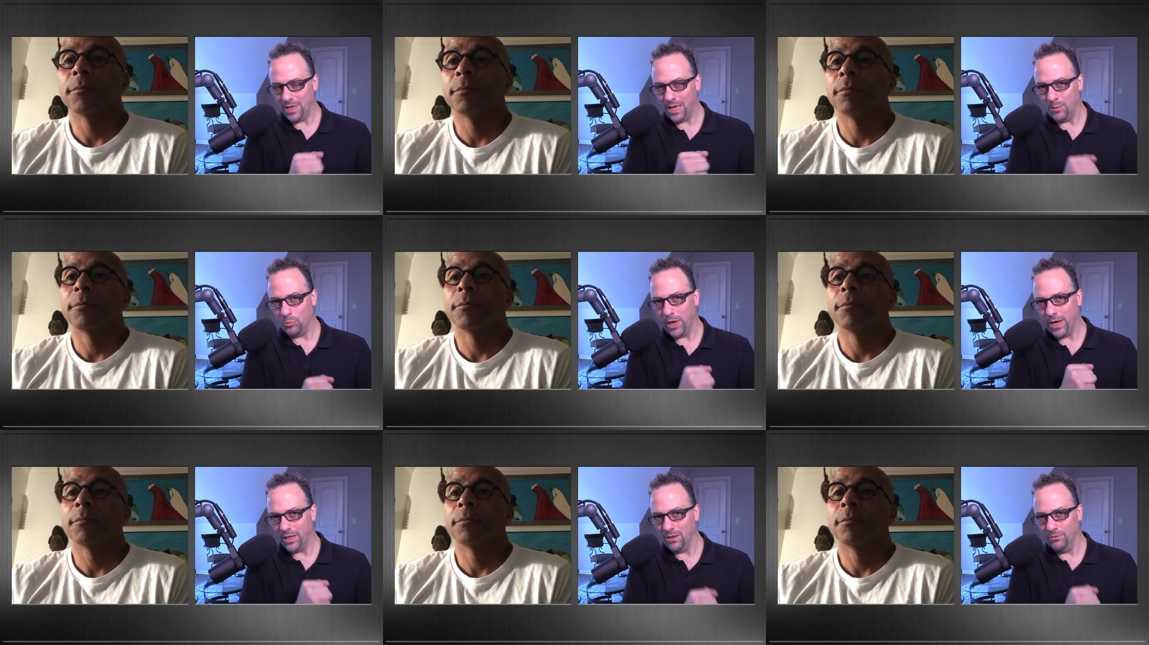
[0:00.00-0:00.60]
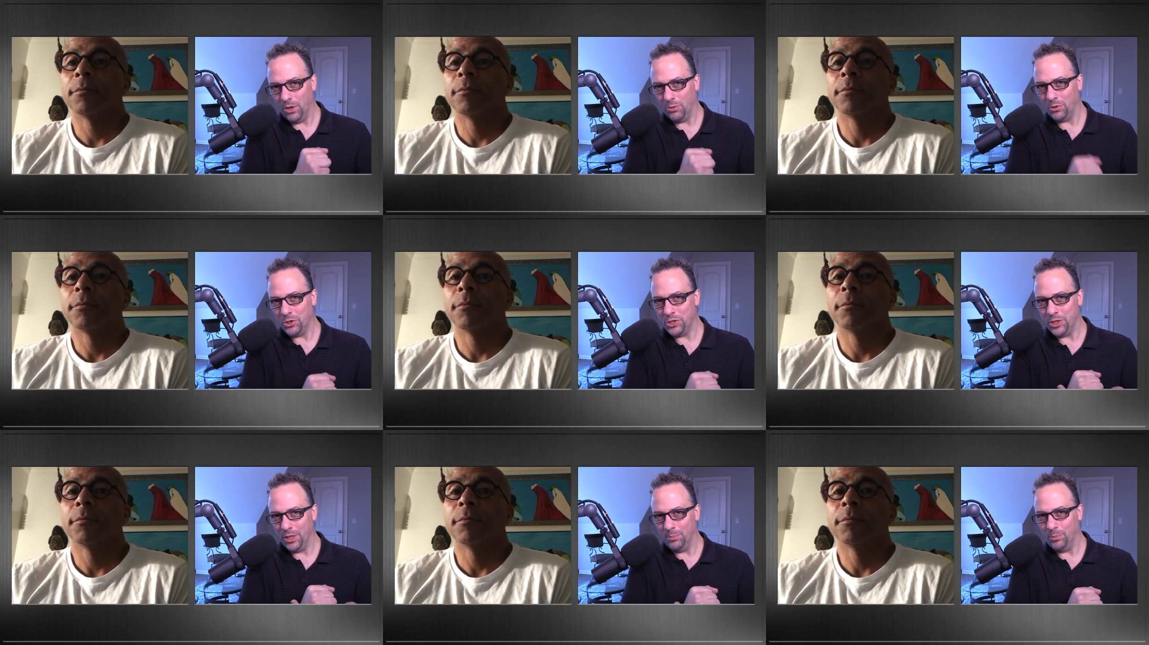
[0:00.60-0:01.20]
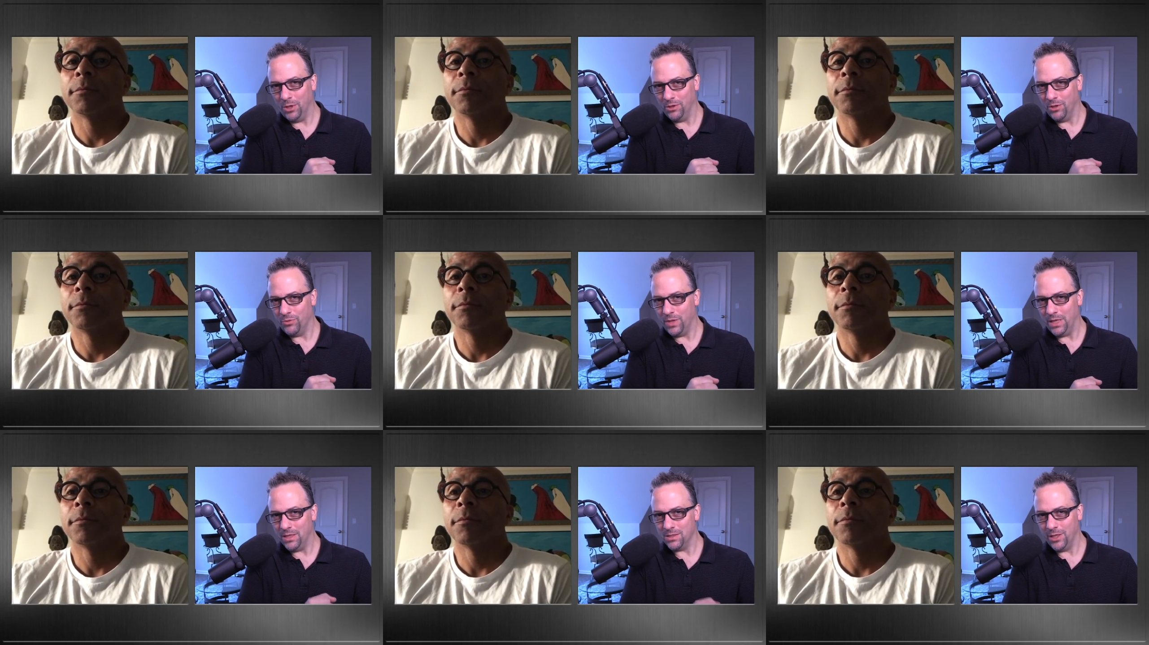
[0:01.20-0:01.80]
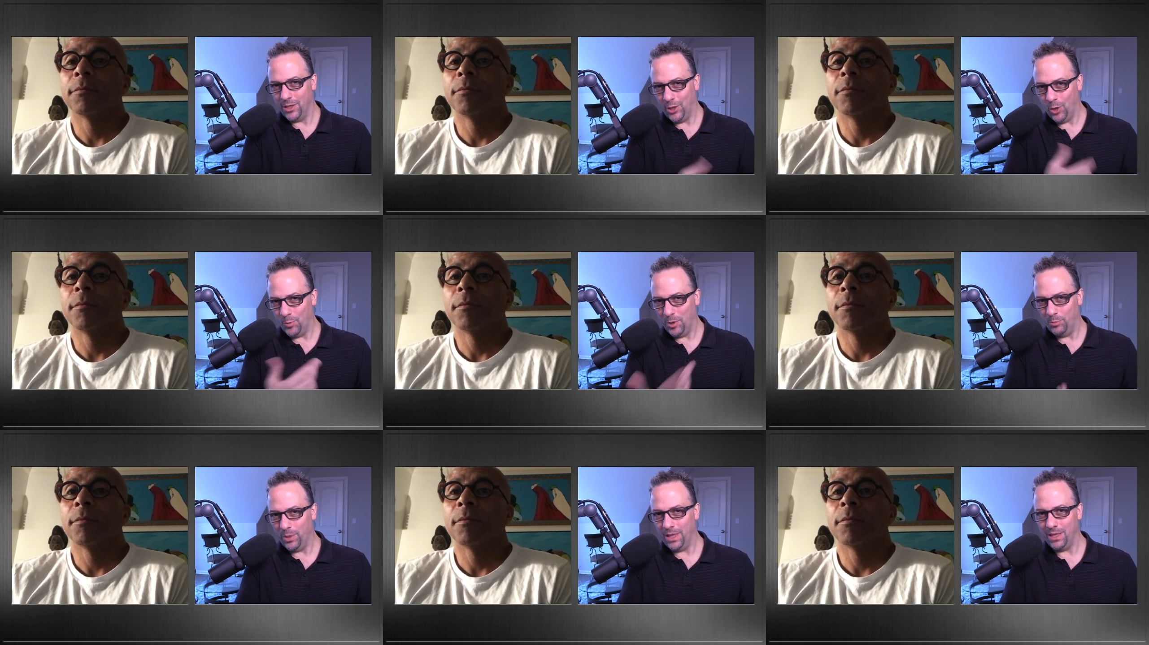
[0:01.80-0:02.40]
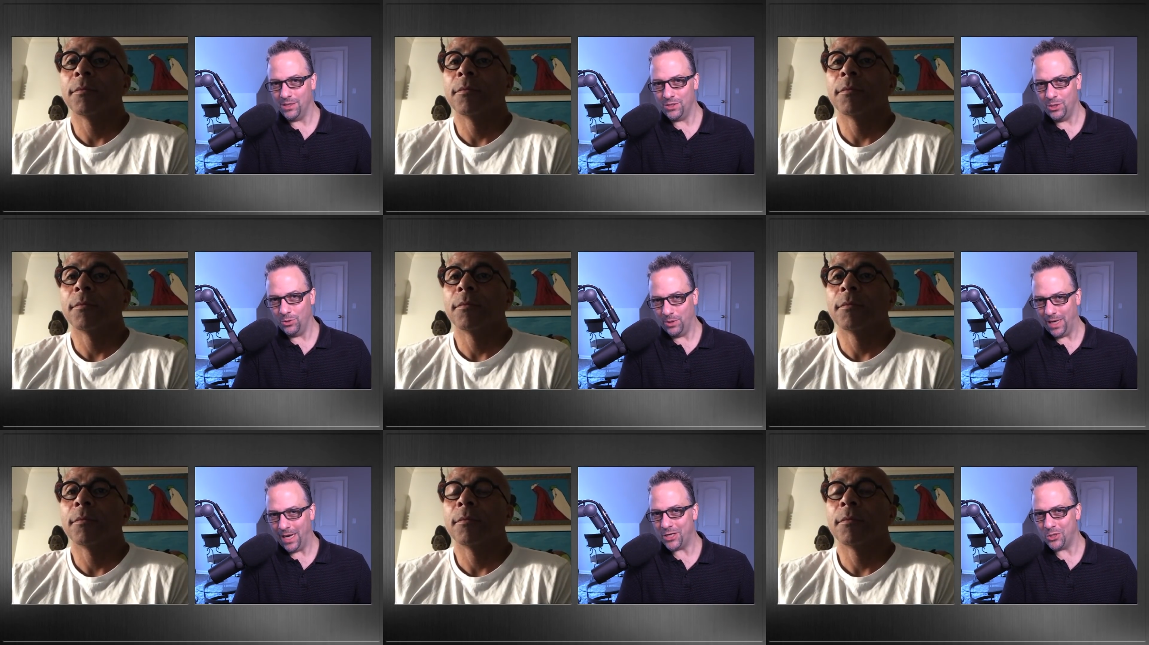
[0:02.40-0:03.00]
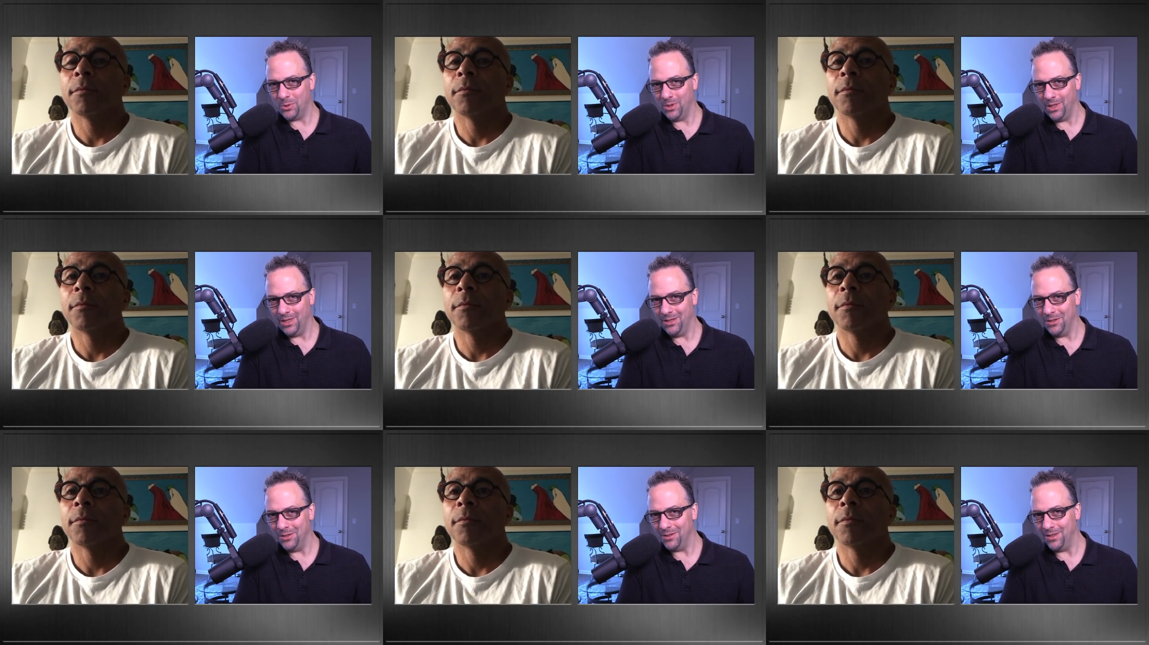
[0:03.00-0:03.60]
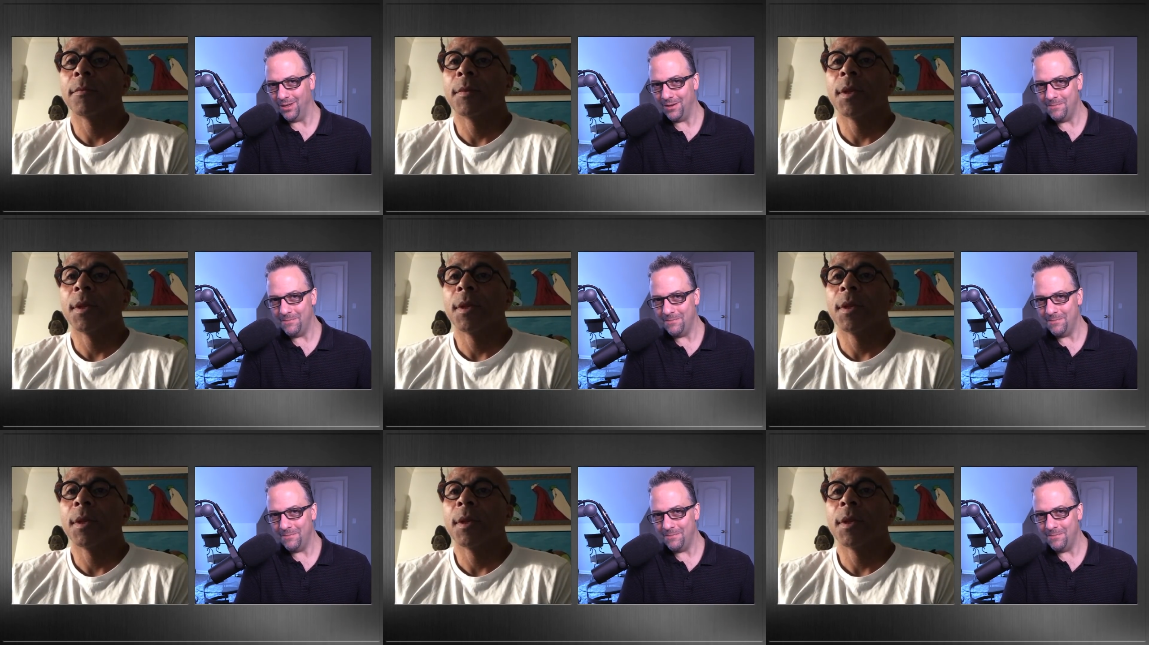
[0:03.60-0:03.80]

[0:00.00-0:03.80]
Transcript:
Speaker 1: that brand of ownership on the things that human beings do naturally, aren't they?